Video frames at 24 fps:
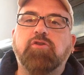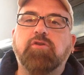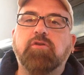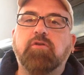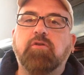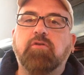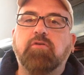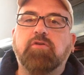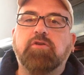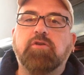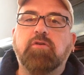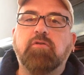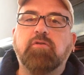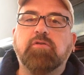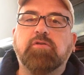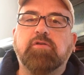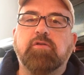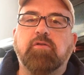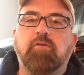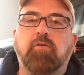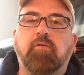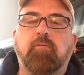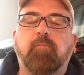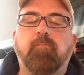should you choose
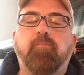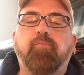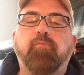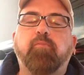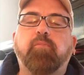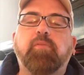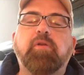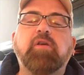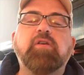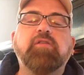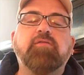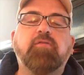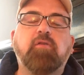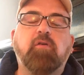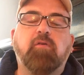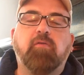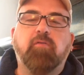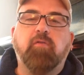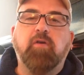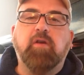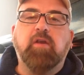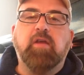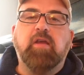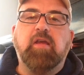to, please feel
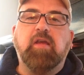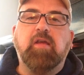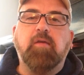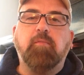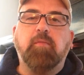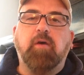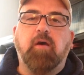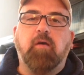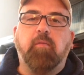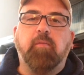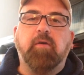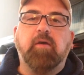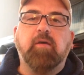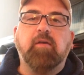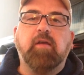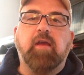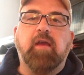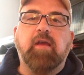free to email me at